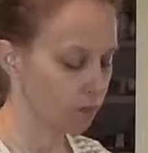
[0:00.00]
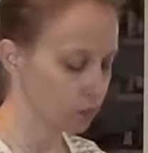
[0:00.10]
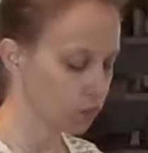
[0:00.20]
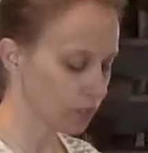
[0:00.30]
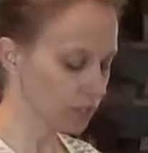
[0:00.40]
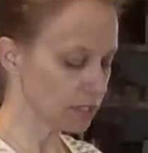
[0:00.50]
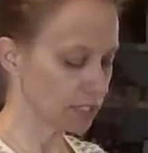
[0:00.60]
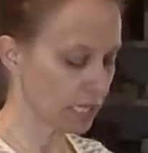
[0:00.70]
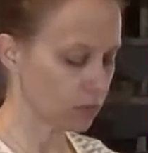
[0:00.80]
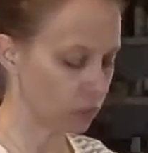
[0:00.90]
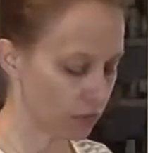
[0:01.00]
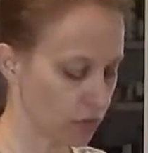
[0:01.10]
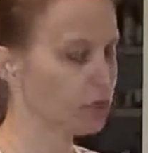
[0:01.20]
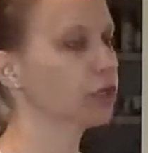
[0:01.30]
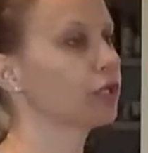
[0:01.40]
you want to decide whether or
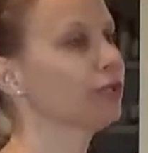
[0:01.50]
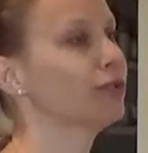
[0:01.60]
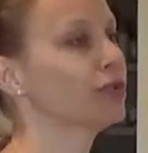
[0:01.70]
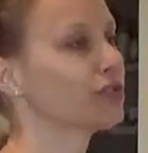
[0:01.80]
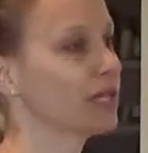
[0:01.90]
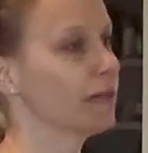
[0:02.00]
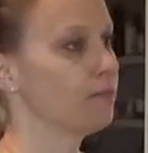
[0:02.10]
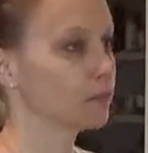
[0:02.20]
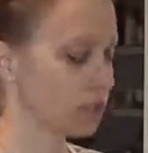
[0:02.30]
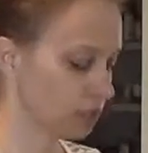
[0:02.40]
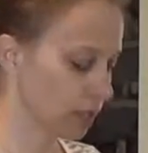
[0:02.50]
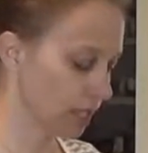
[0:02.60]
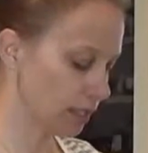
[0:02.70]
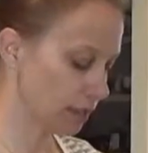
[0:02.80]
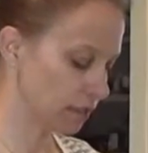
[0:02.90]
not you're going to include the stem. A
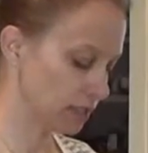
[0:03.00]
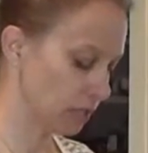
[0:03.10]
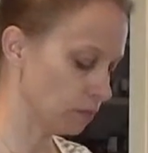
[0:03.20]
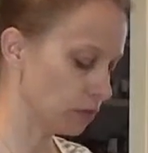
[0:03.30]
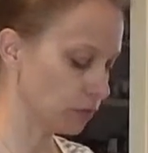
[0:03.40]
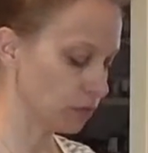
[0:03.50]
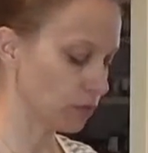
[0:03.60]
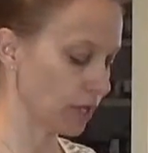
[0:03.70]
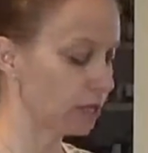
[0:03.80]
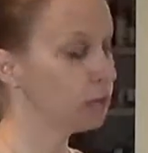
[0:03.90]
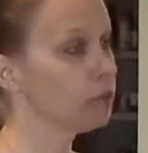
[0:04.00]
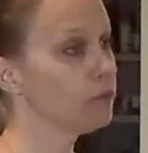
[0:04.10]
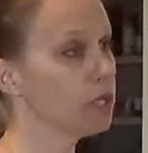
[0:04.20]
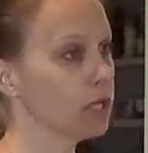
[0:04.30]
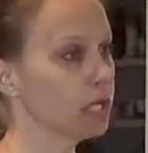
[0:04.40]
lot of stems of herbs are
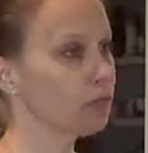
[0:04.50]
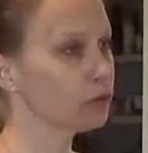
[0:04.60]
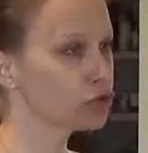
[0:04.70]
edible, and if they're